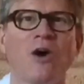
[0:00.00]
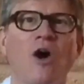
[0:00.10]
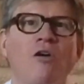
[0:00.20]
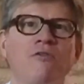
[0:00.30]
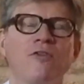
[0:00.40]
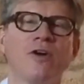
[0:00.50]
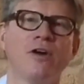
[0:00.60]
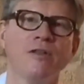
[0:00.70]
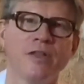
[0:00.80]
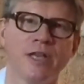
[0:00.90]
of
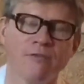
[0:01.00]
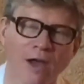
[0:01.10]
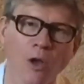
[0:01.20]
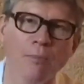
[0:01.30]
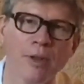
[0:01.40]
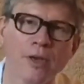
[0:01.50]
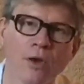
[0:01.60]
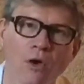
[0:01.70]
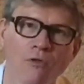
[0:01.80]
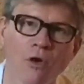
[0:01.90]
the development
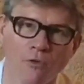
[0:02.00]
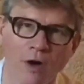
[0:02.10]
of